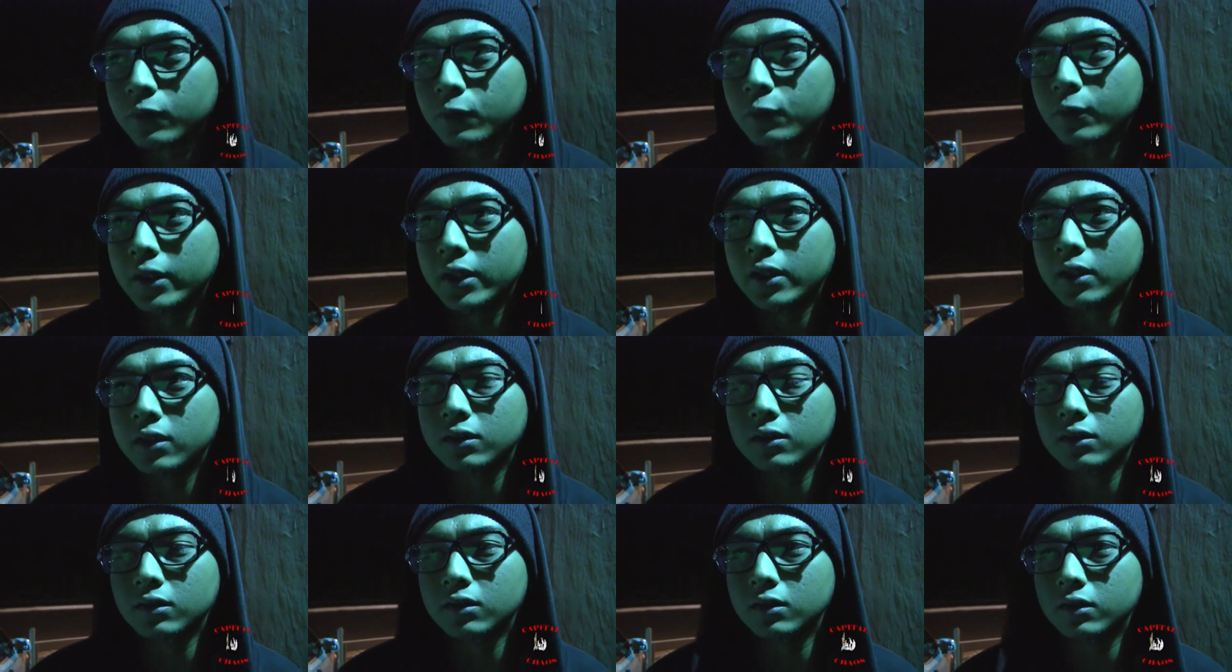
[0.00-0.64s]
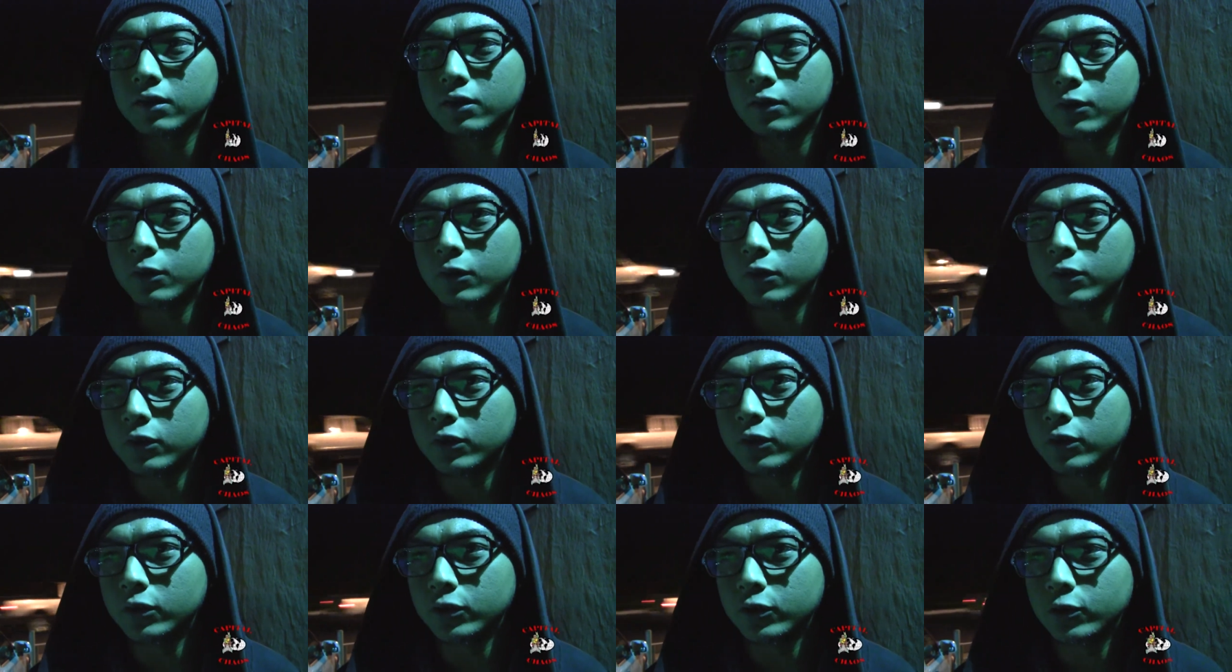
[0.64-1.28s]

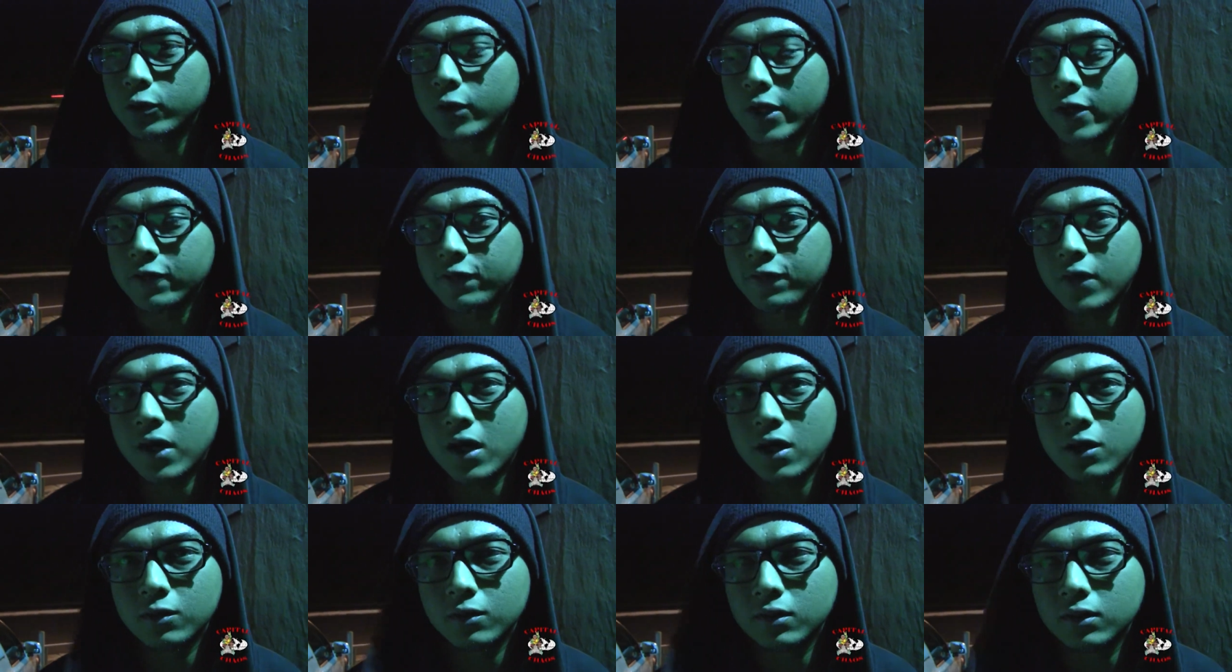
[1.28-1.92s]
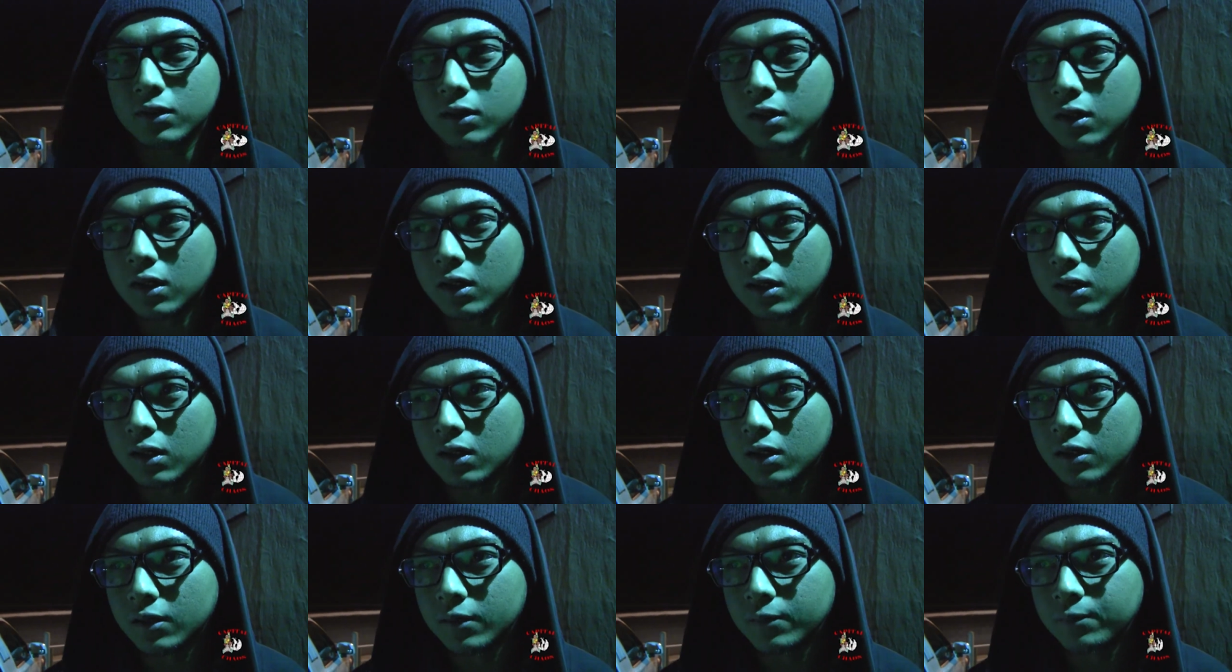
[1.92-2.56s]
when you have art
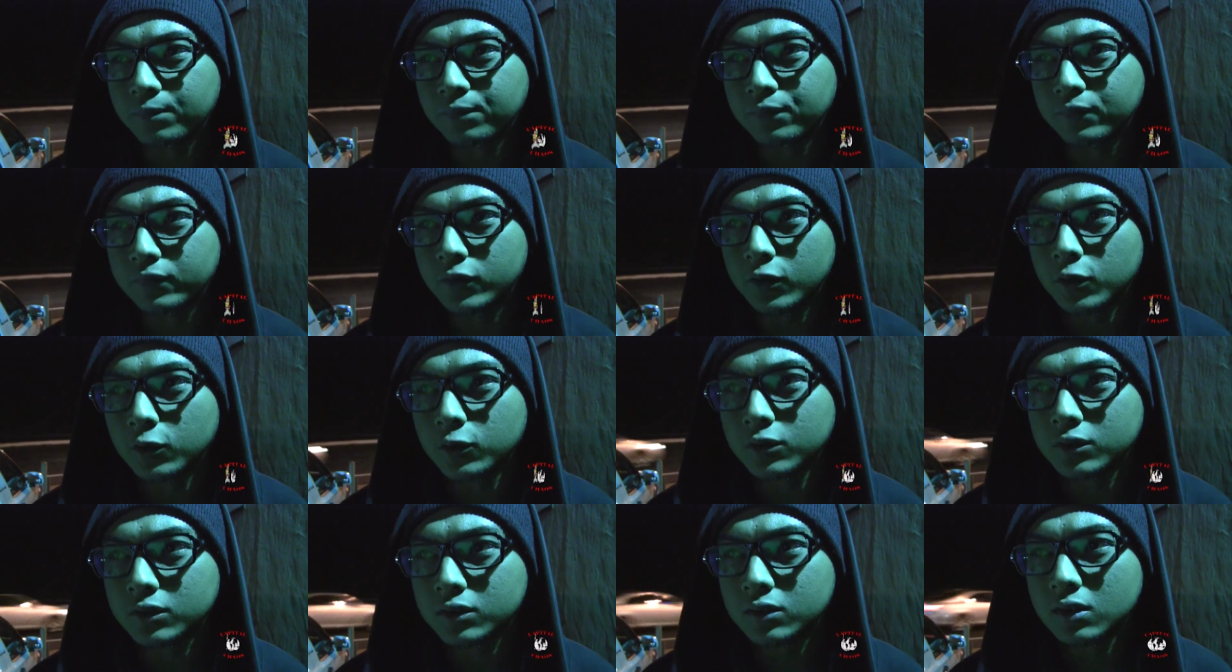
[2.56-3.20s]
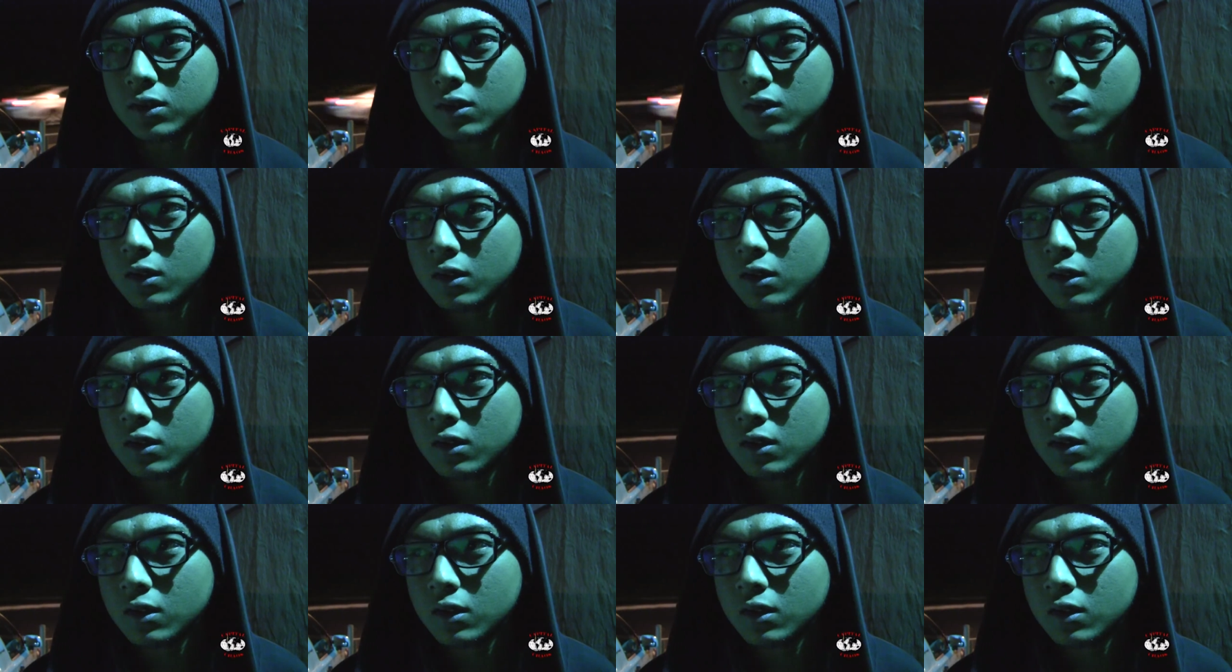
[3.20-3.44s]
um, those.